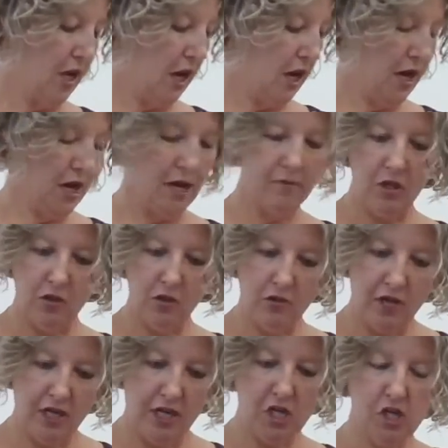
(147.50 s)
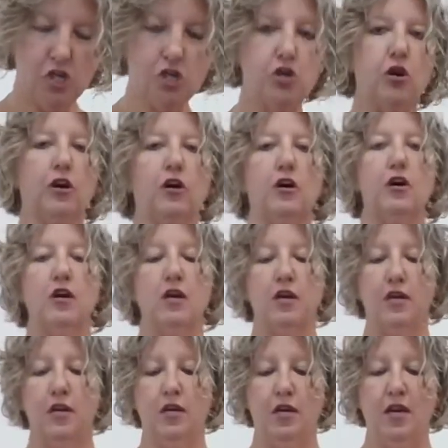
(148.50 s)
Um, you need sugar.
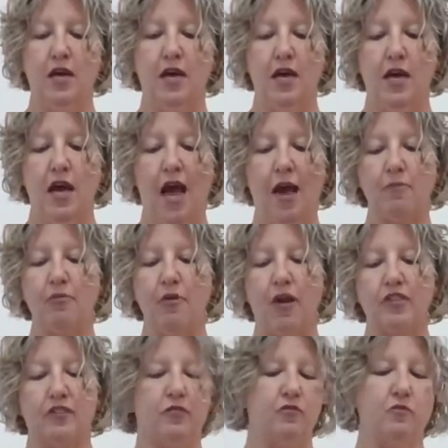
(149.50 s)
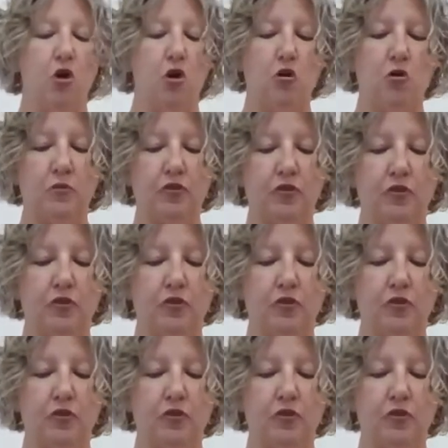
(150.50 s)
I brought this from home,